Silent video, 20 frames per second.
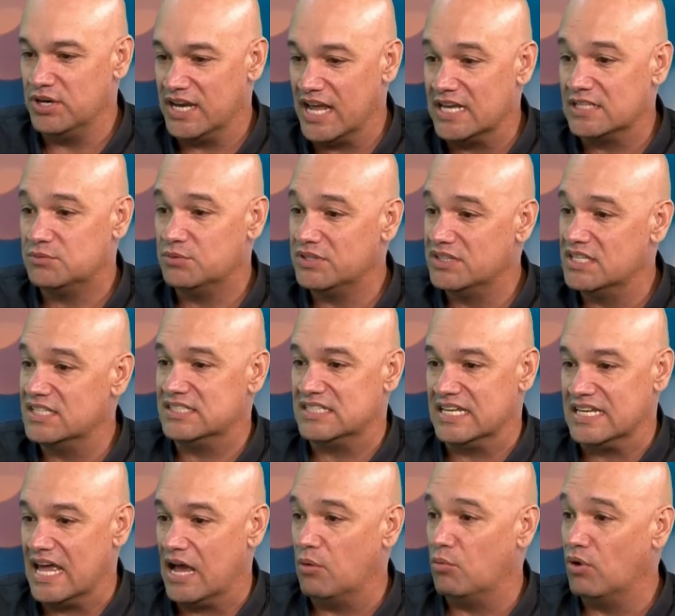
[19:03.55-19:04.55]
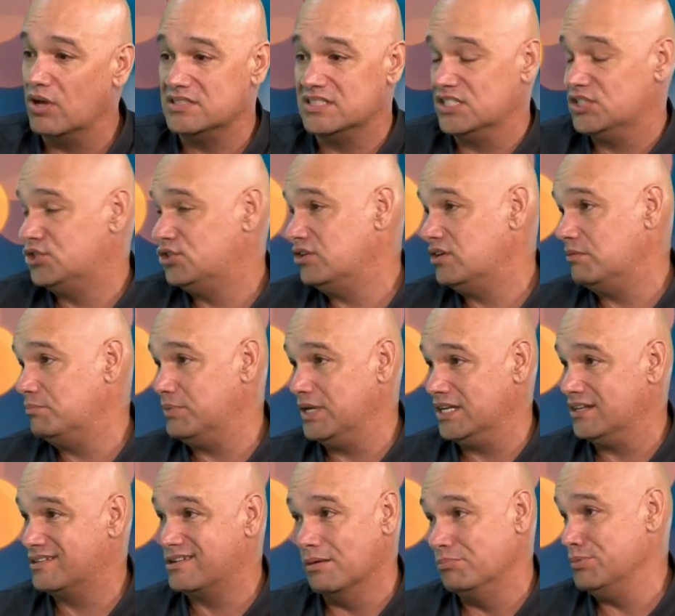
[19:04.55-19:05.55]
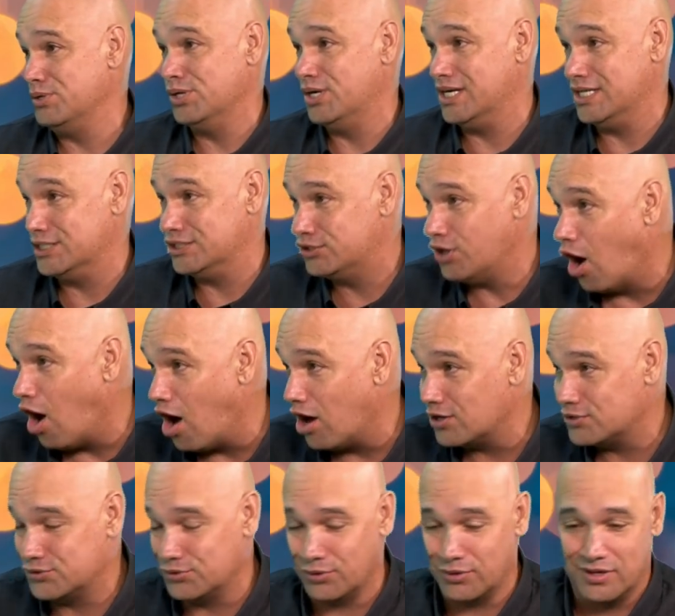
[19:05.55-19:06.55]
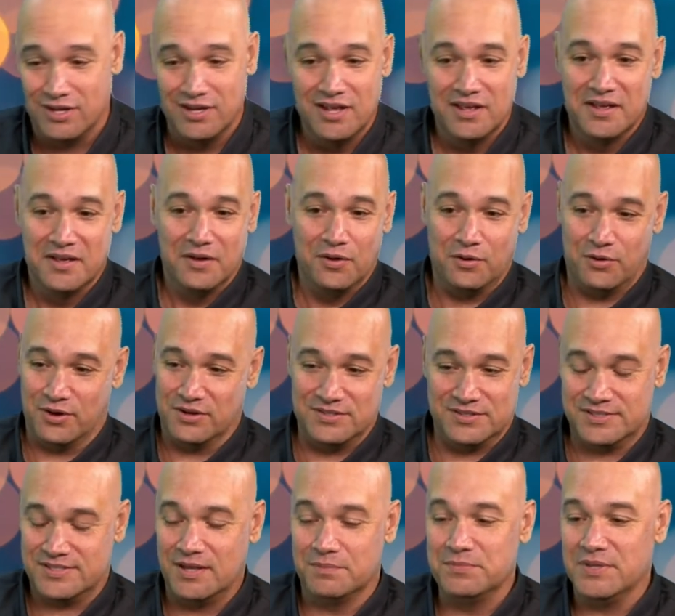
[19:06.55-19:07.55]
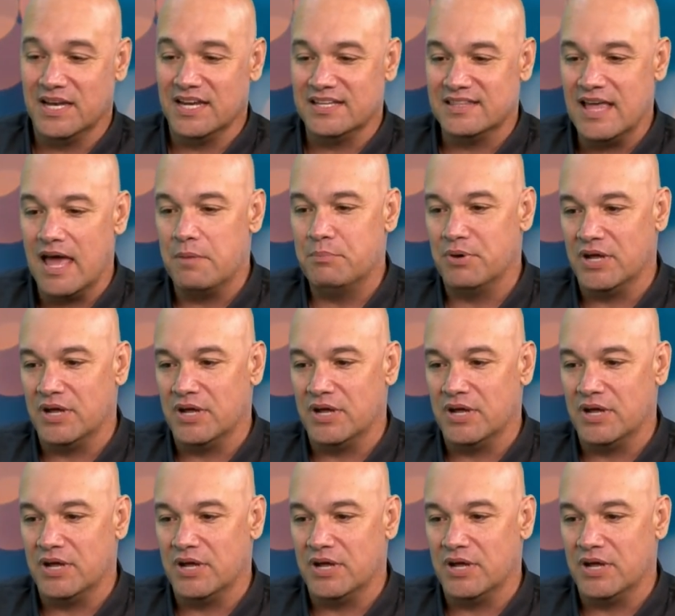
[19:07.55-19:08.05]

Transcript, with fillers: And that's what this and that was. It should have been community talks or, or something like that.